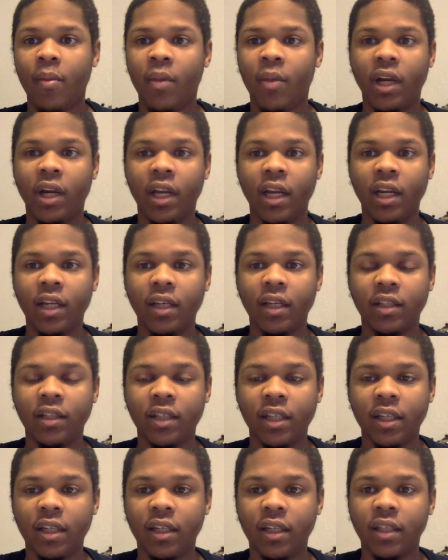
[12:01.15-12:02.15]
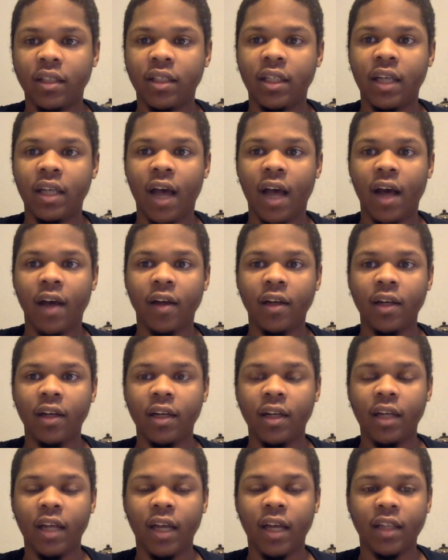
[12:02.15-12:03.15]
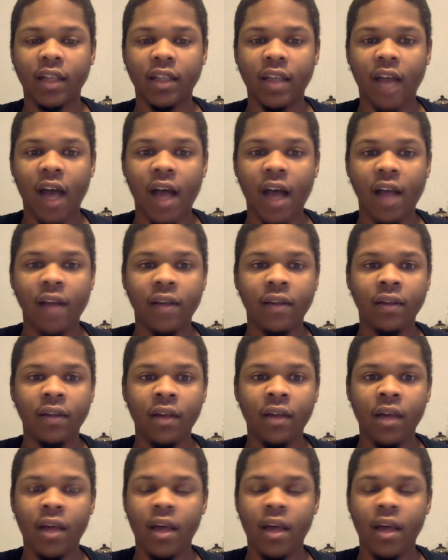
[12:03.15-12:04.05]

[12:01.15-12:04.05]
But it is good to see how good he has gotten